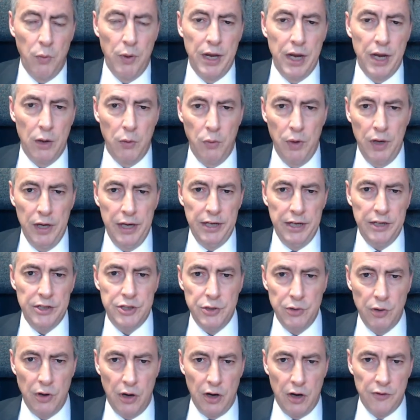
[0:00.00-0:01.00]
We are
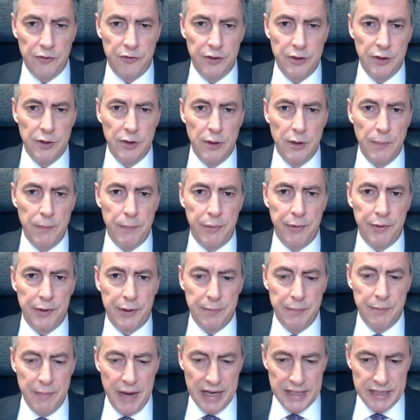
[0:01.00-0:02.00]
willing to offer
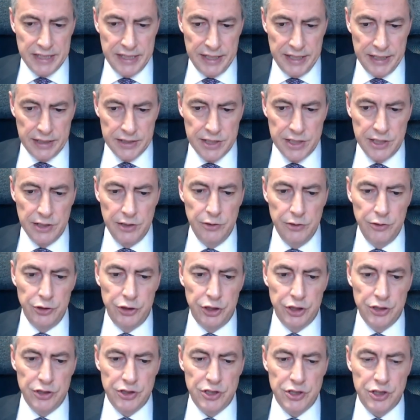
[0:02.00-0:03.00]
pragmatic
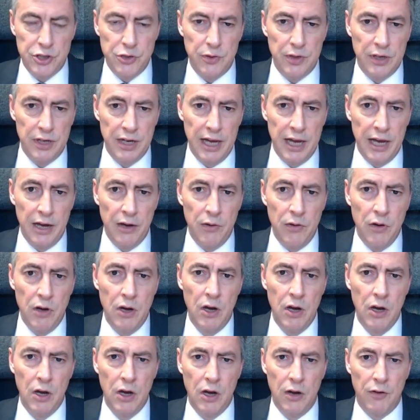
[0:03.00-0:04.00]
solutions to allow
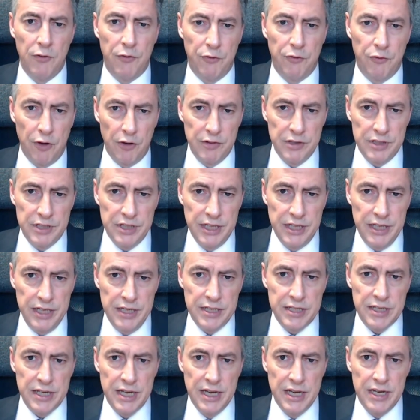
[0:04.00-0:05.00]

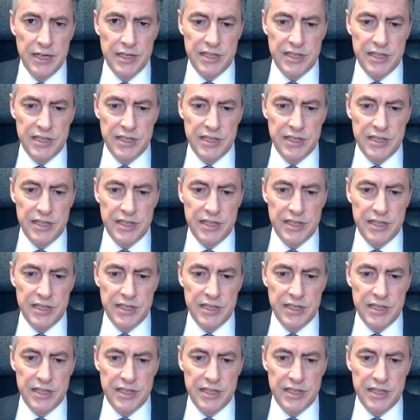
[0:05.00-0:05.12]
authorities,